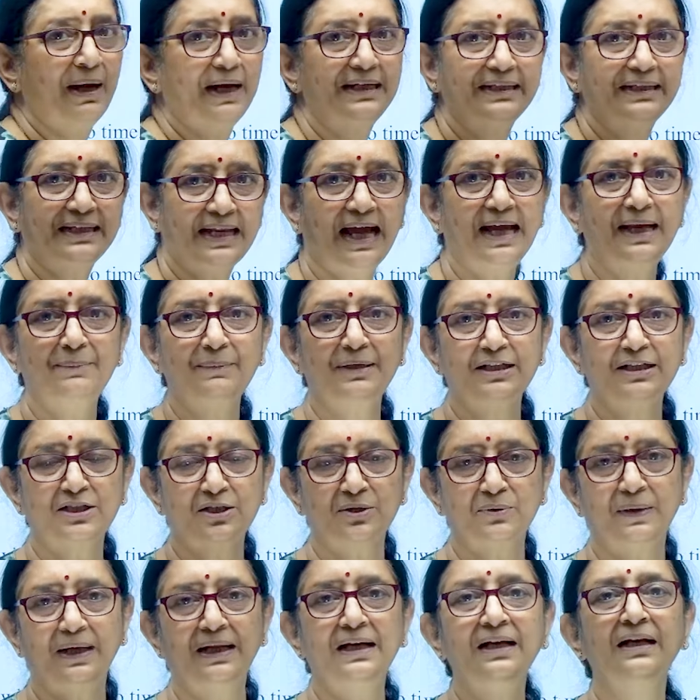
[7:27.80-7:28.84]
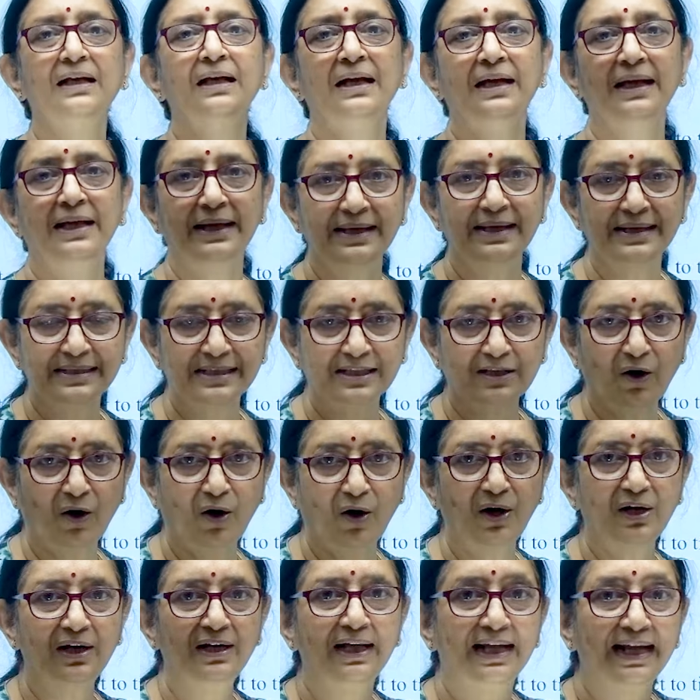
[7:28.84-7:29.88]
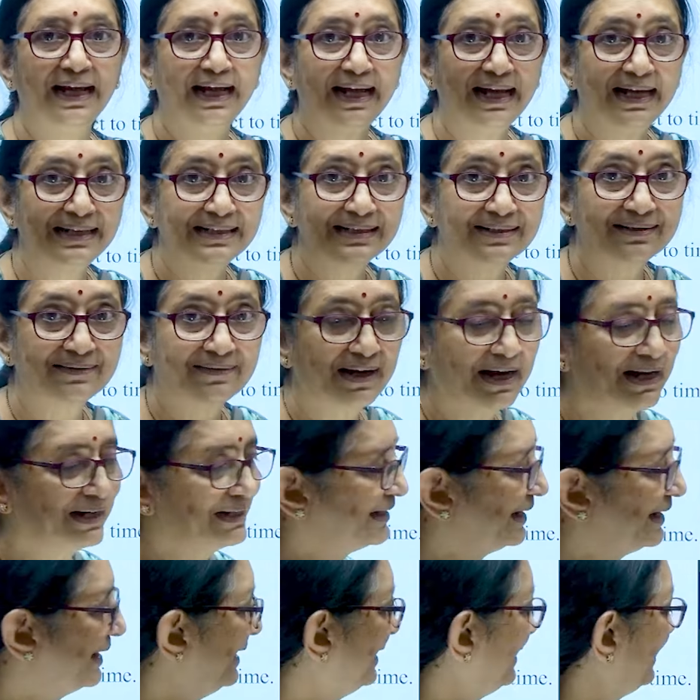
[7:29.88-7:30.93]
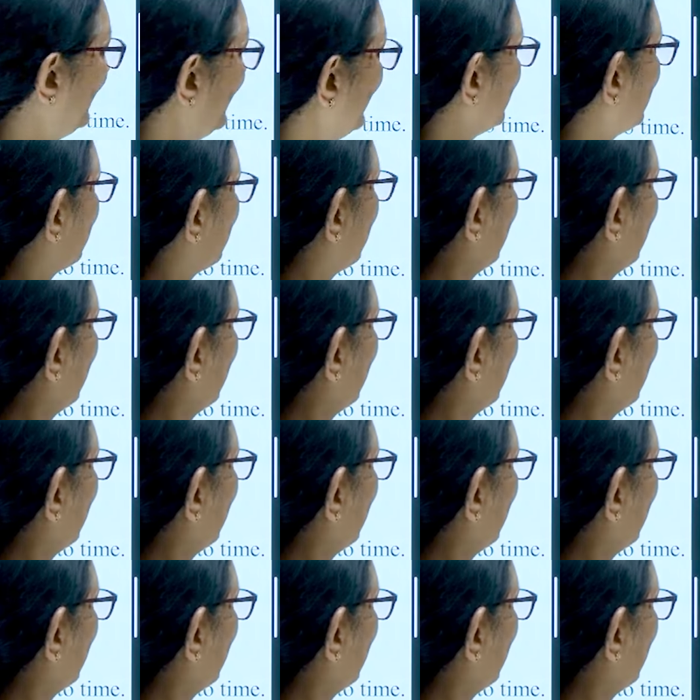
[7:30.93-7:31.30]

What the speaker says: time interval is called instantaneous